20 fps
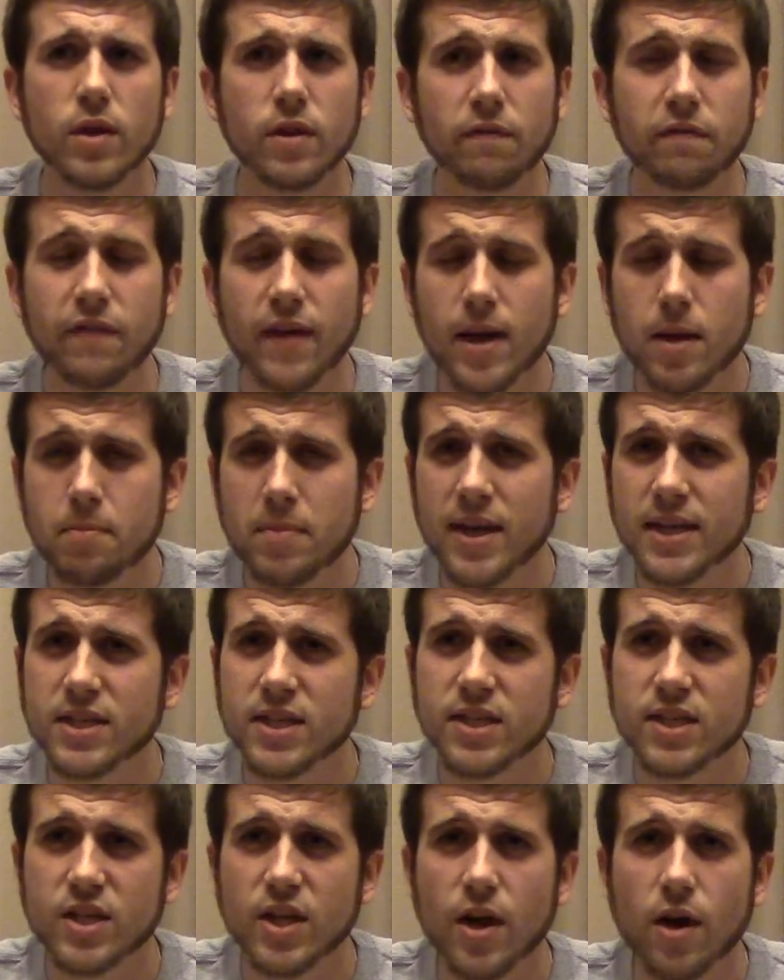The fan
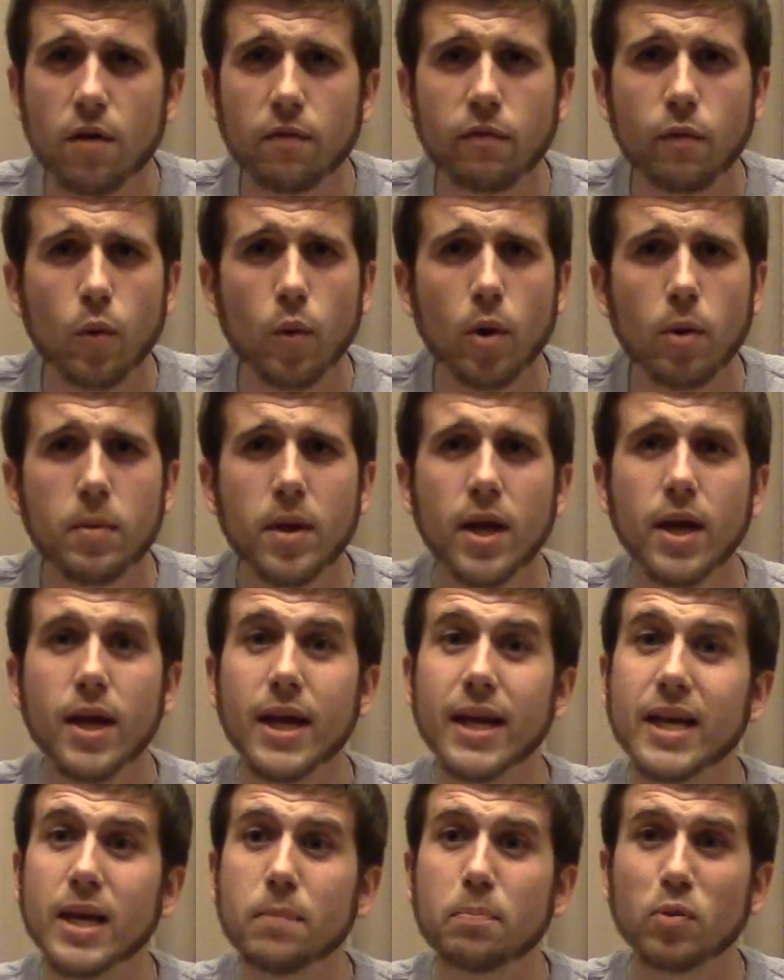base is there for him,
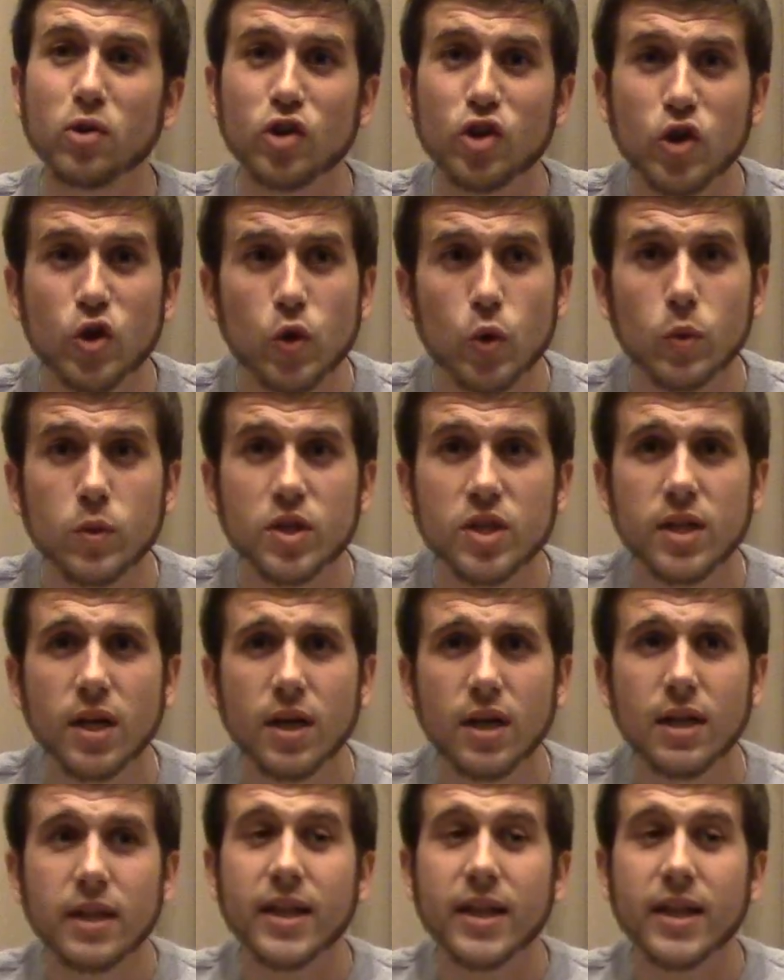and he produced.